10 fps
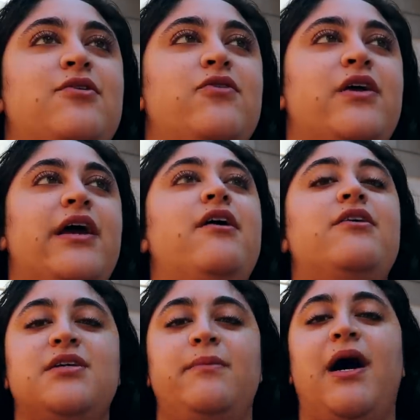Who
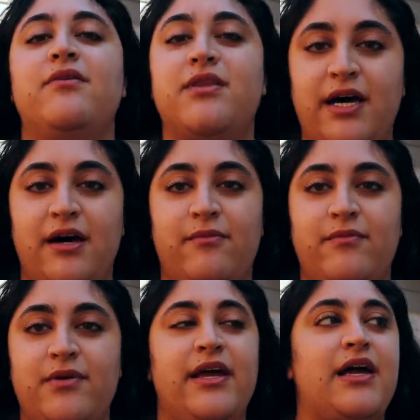cares about
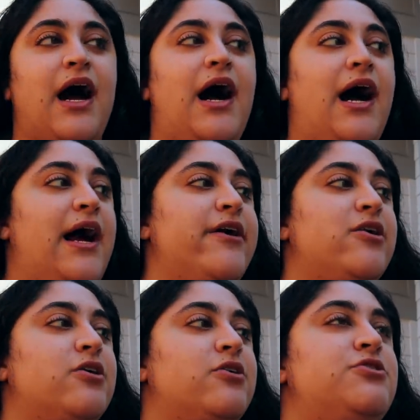them? Like, I
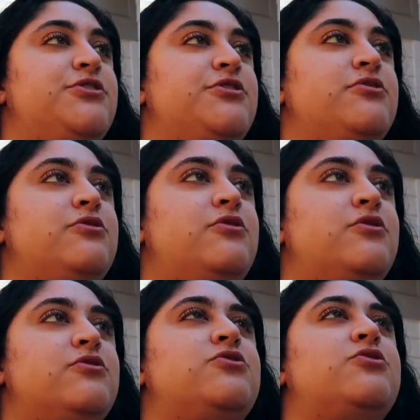urge you
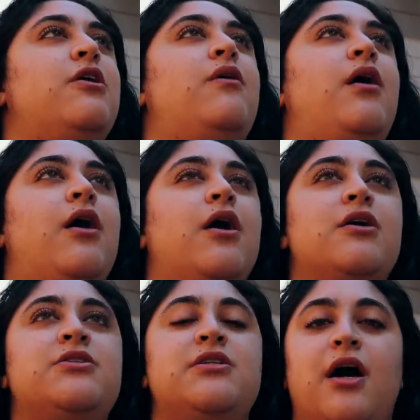so
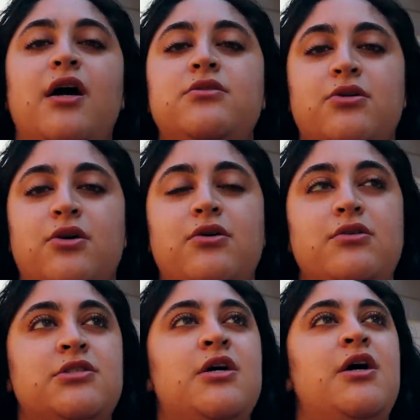hard to not
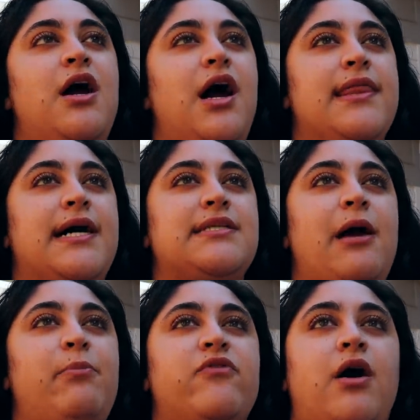indulge in that
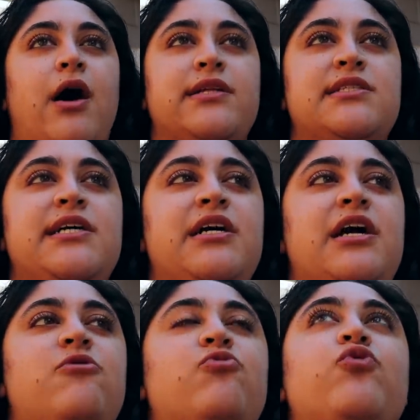type of content
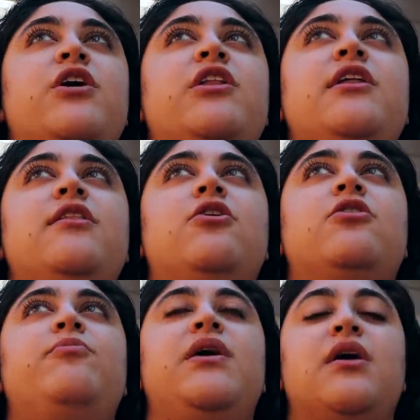and really
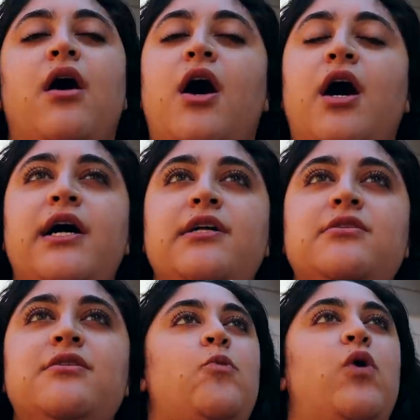look
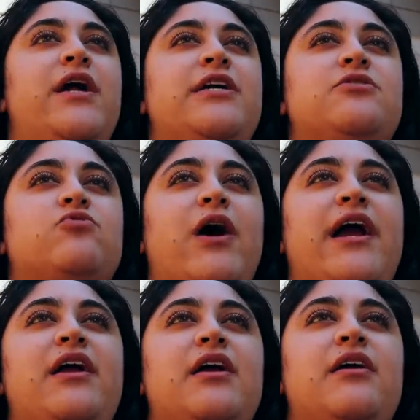beyond what is
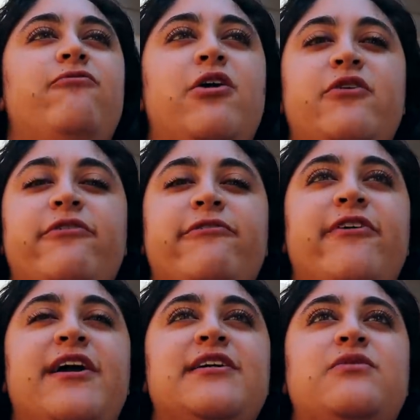right in front of your
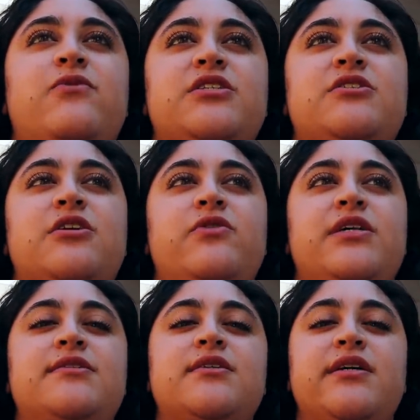face and what is so
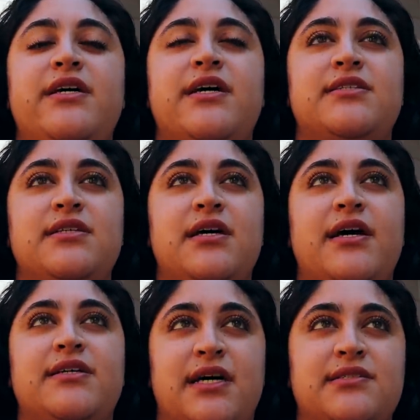easily
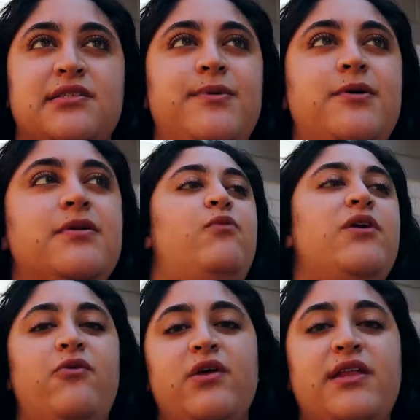accessible.
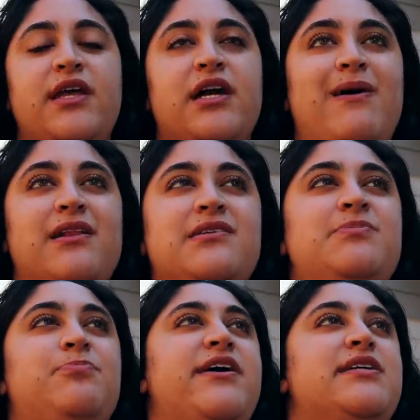When you really think about it,
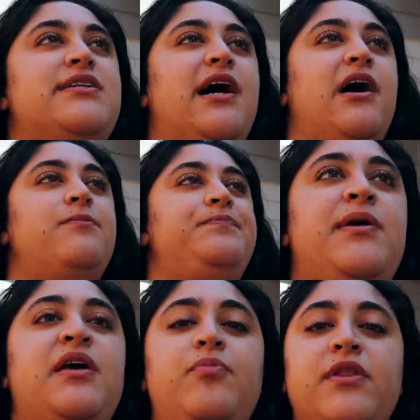let's break it down.
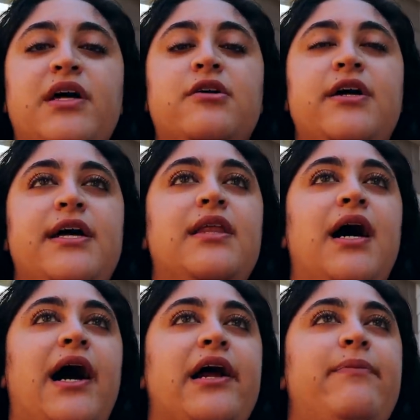People that are in
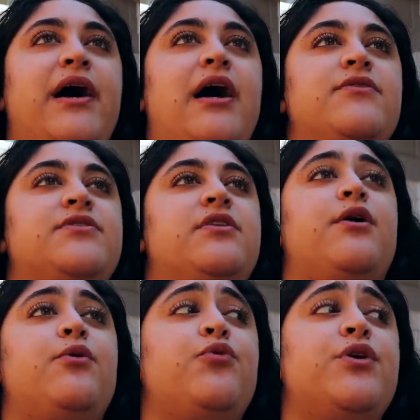the hype house and
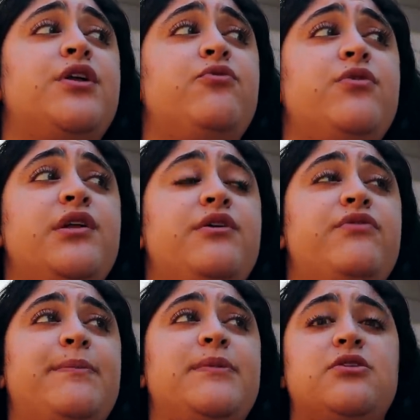like are really, really
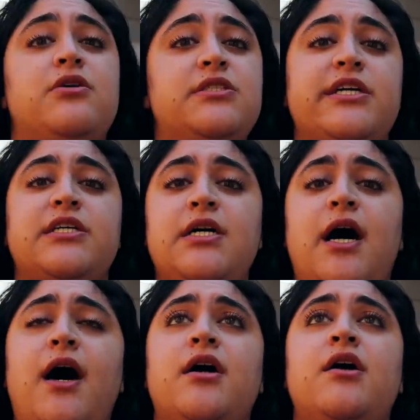famous on
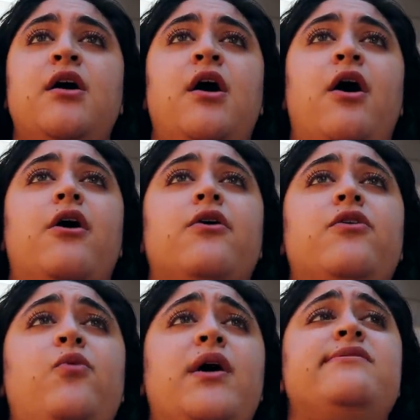TikTok are
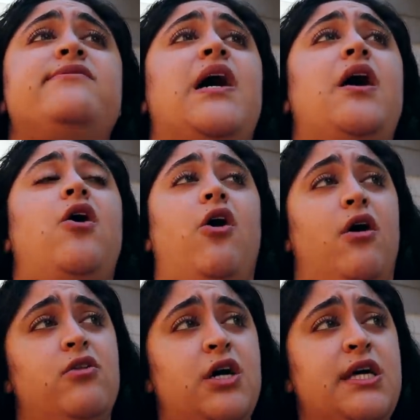the ones that
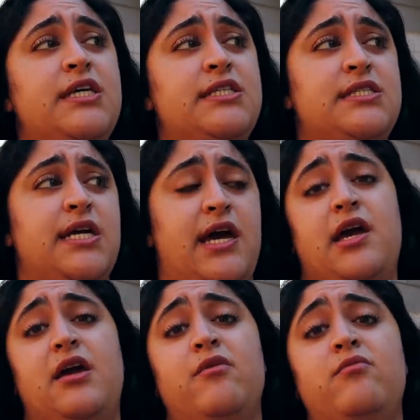all look the
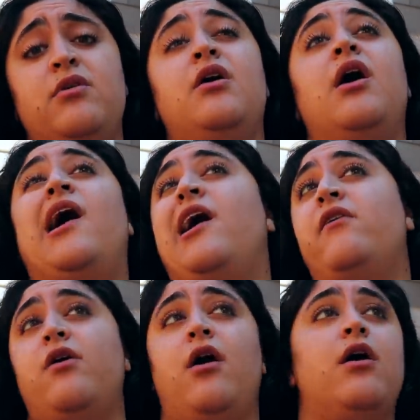same,
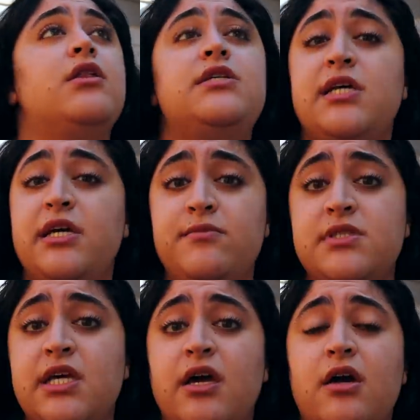have all the same
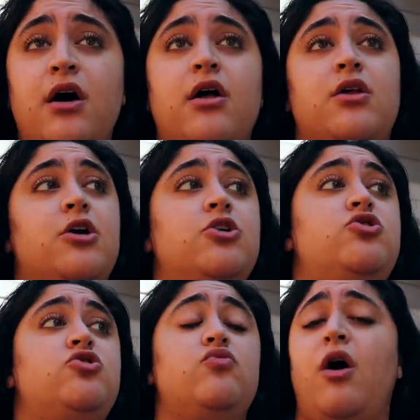skin color,
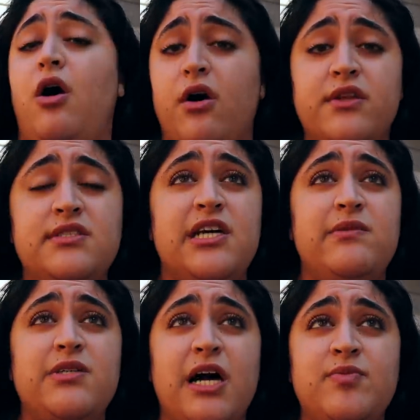do all the
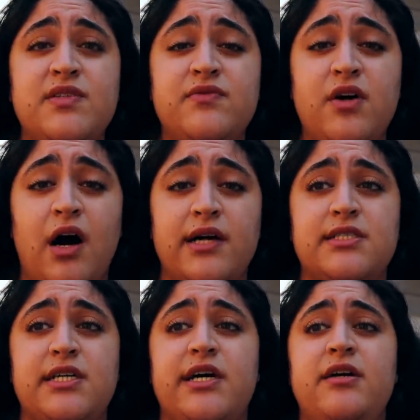same types of
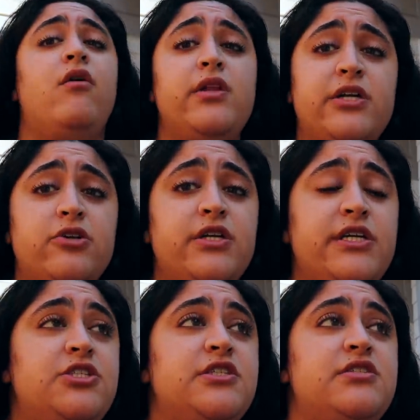content,
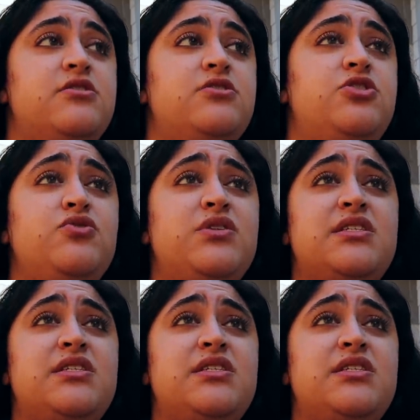literally just do the